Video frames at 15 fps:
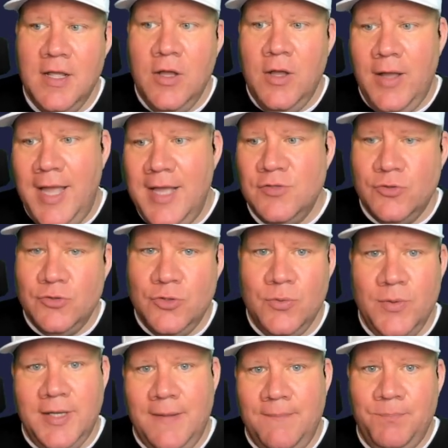as you're
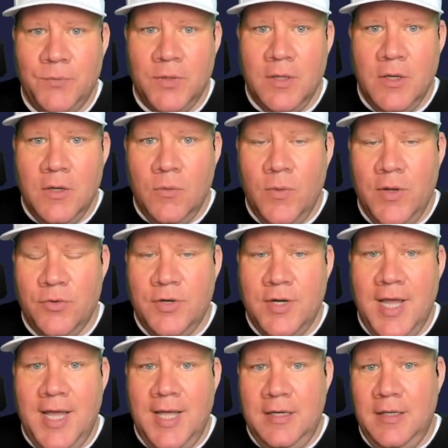doing it whether or
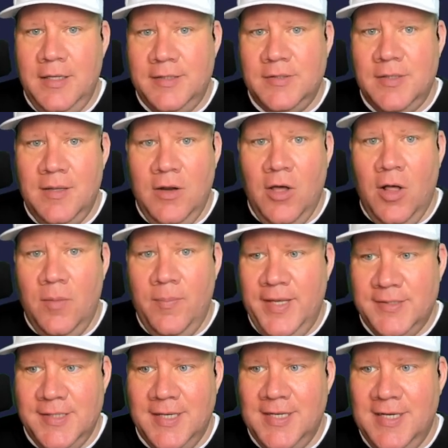not it all
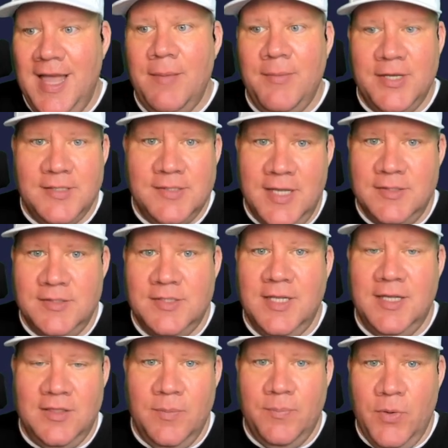makes economic sense to
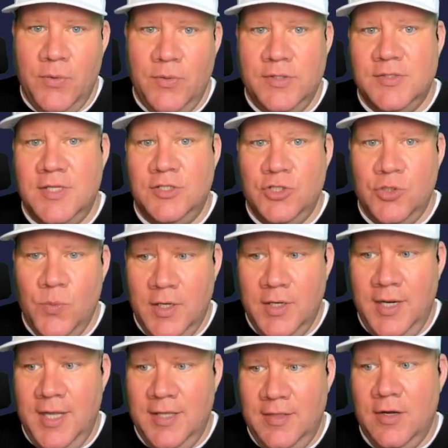get the bonus that you
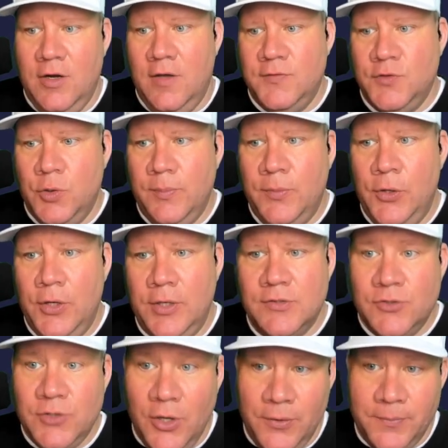want at that offshore book.
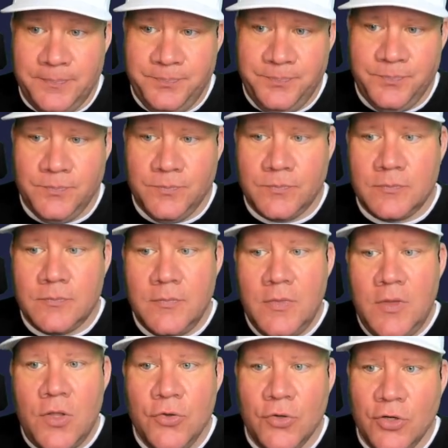So
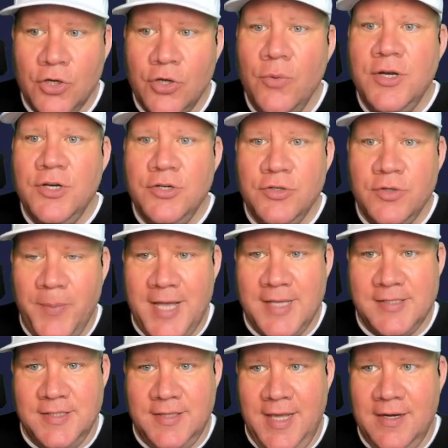you're going to go in and you
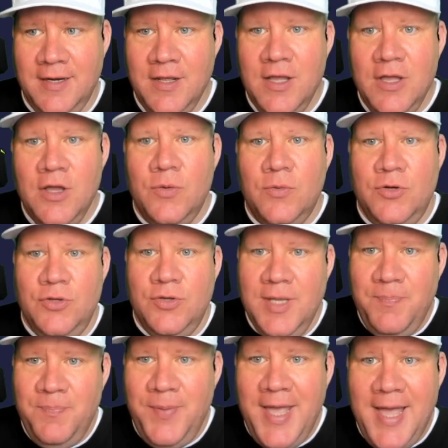deposit that. When you
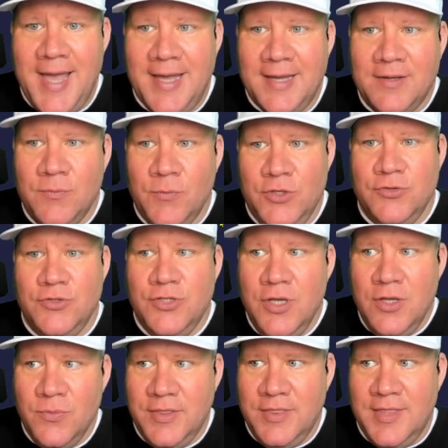get back, when you're
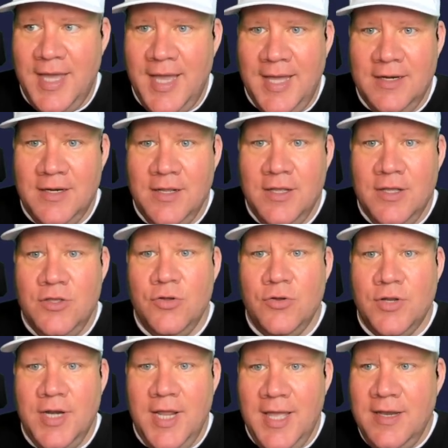done with that, you're
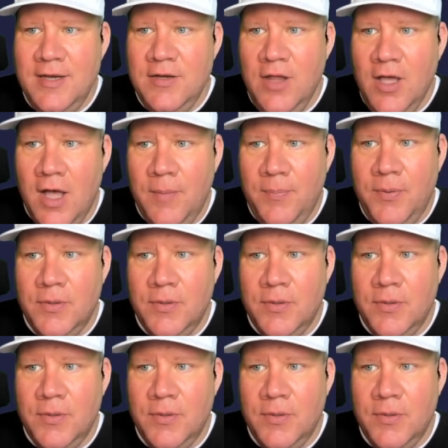going to end up